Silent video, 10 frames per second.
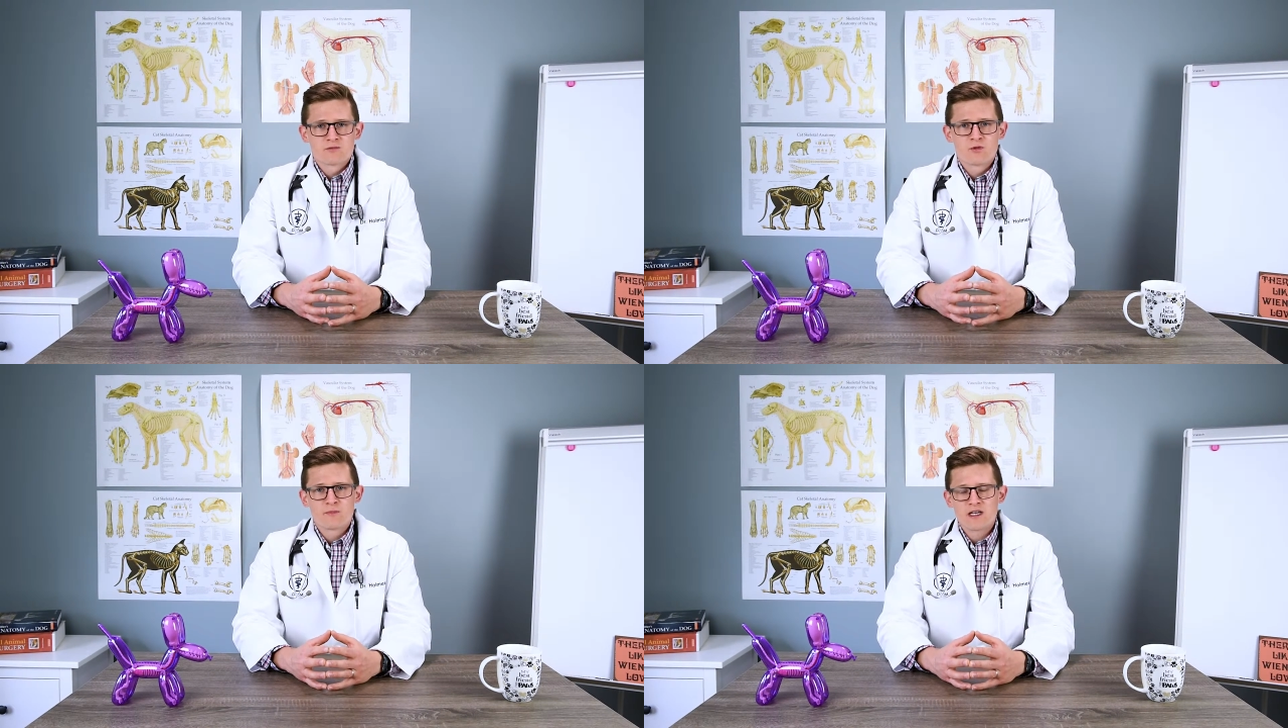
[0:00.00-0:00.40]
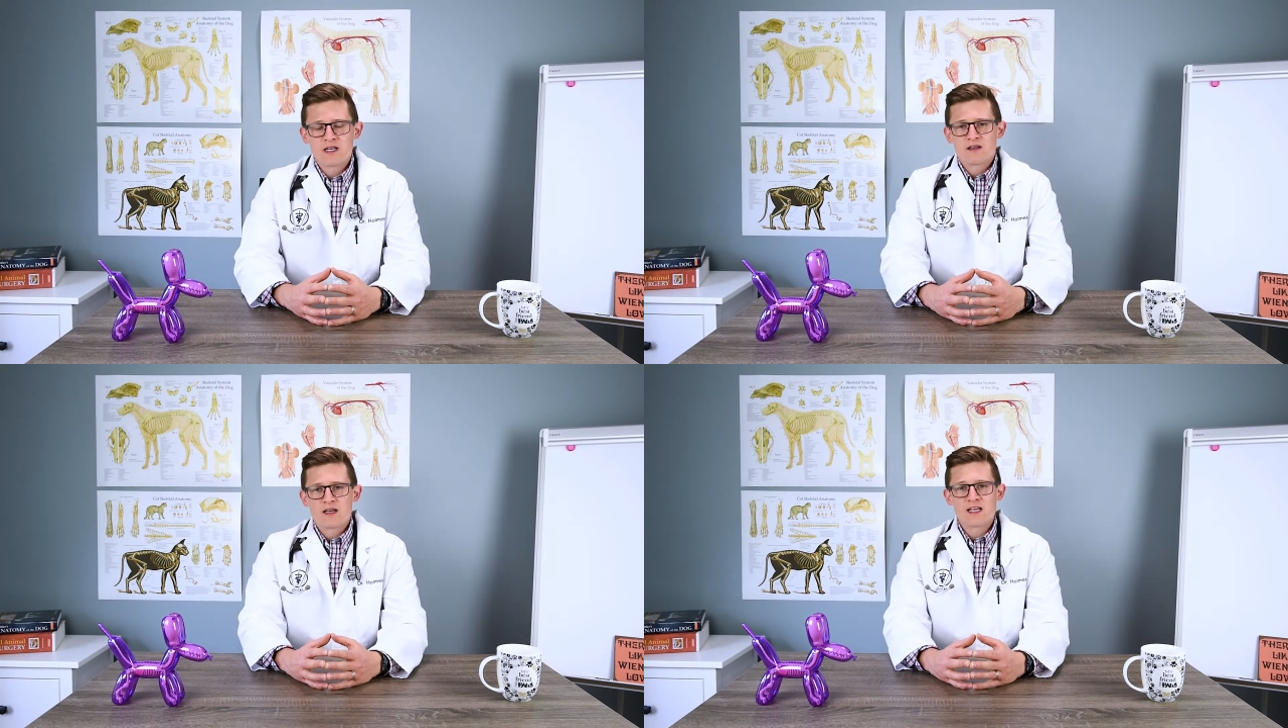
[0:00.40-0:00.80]
would
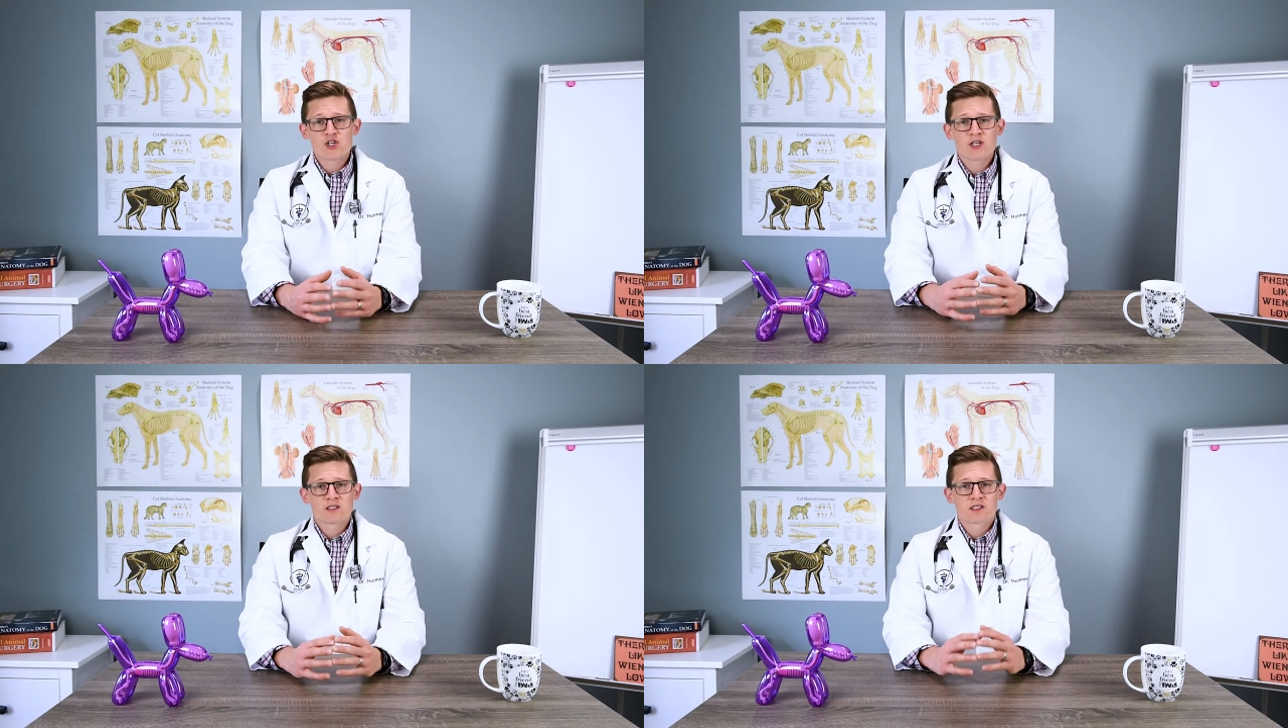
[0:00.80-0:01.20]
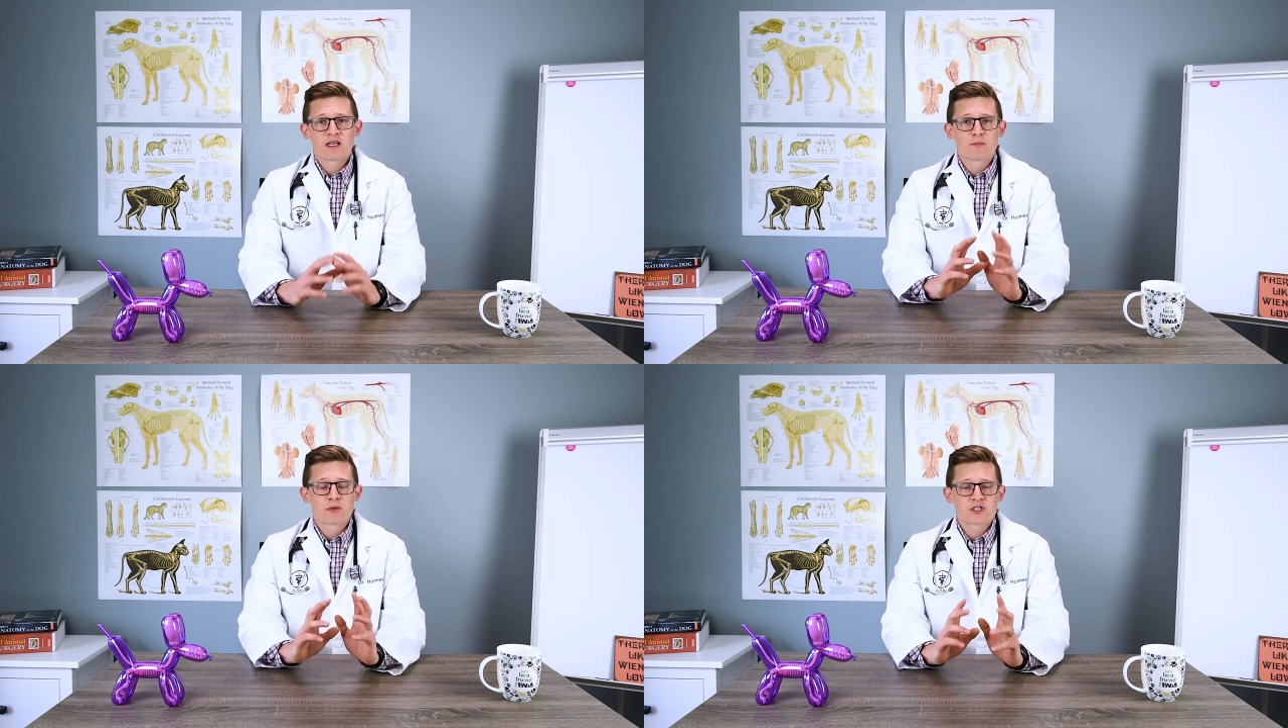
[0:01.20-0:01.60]
be itchiness
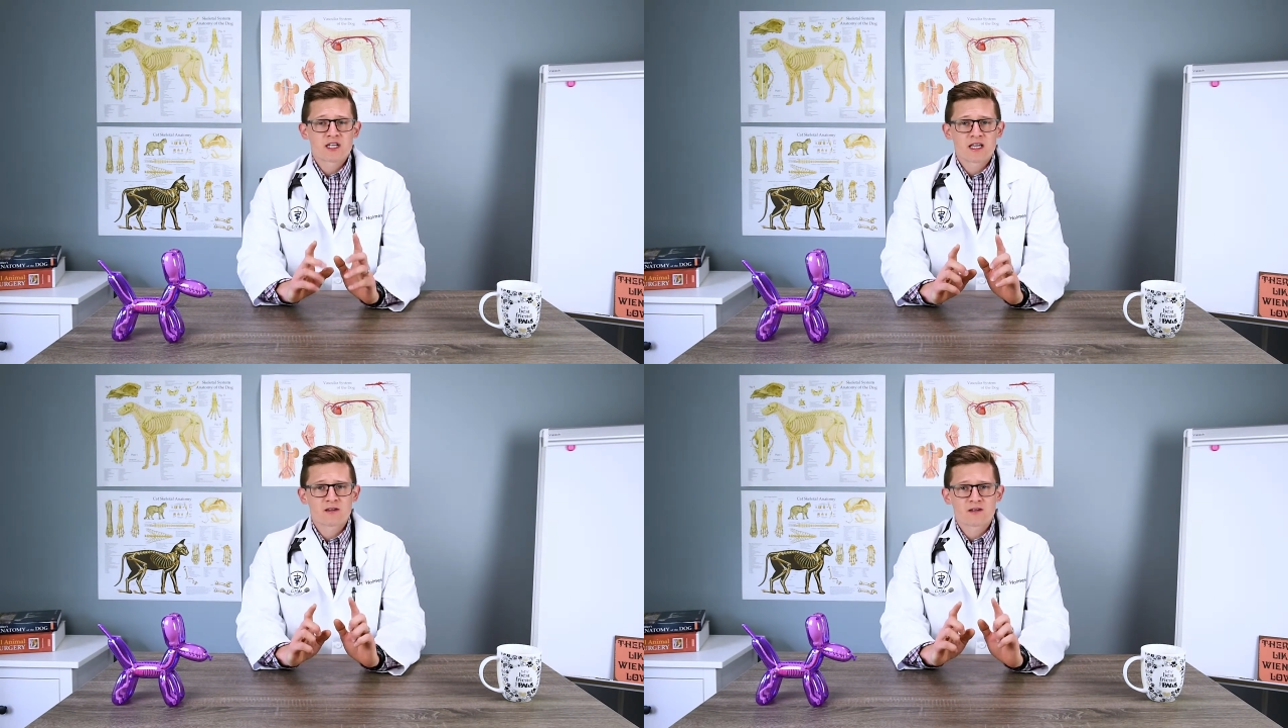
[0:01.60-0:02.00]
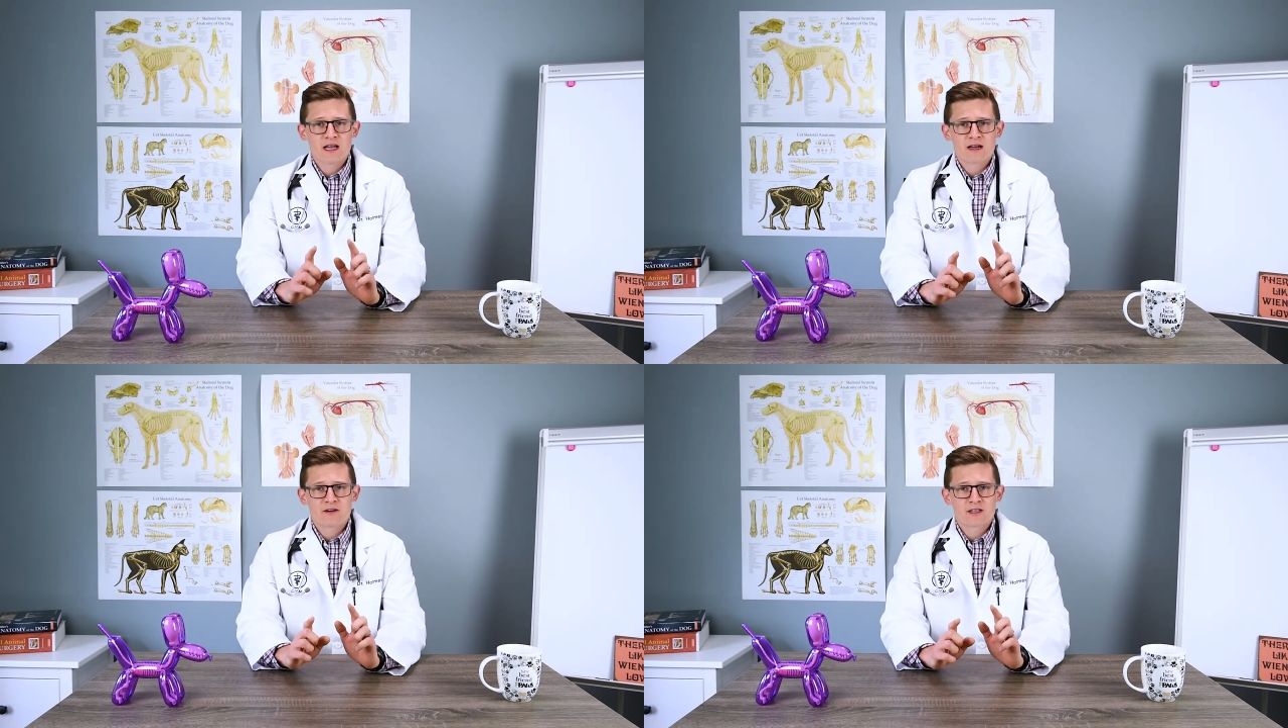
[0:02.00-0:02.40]
in particular
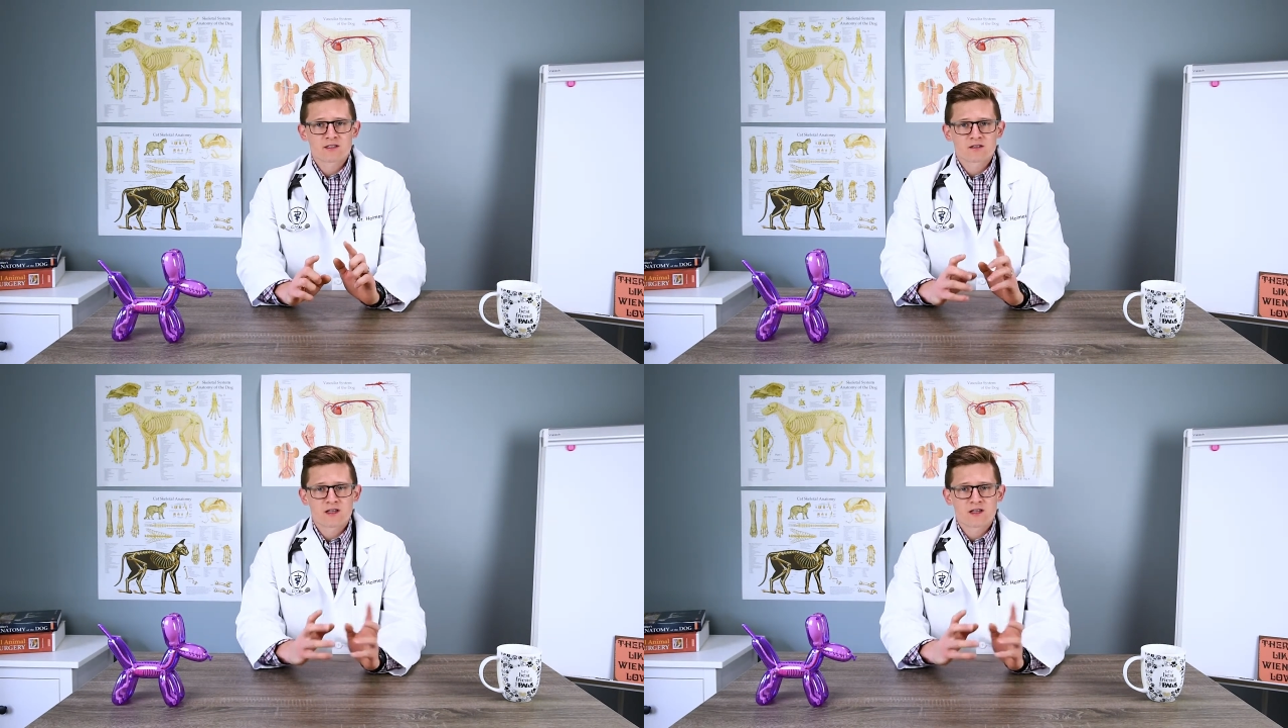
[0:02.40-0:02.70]
areas,